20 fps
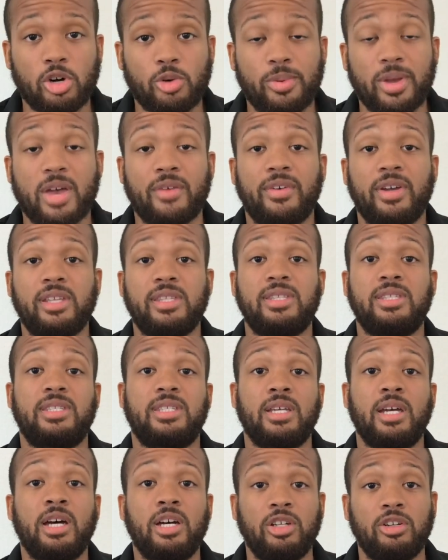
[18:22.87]
We have a
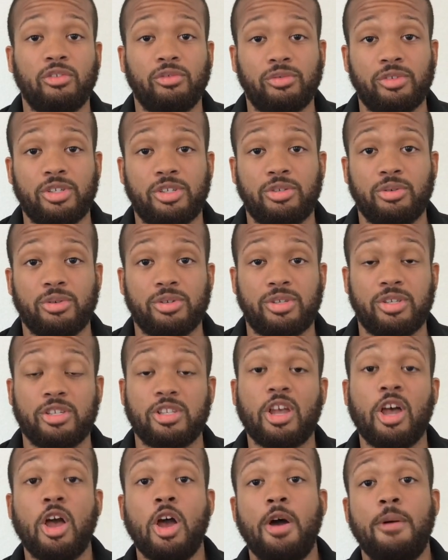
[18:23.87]
ton of
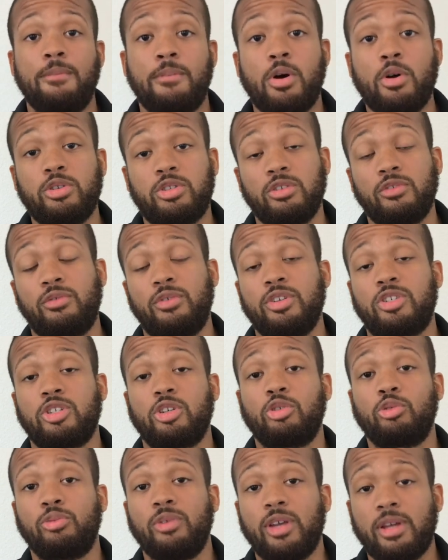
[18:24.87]
resources, most of which
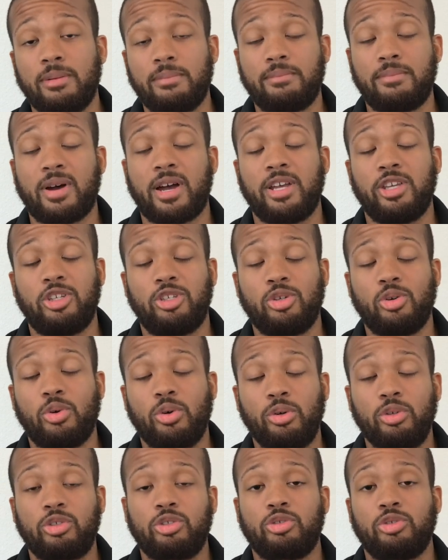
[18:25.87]
are written by
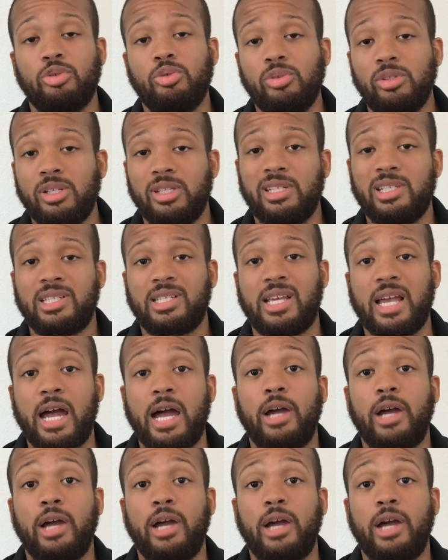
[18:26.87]
yours truly, this guy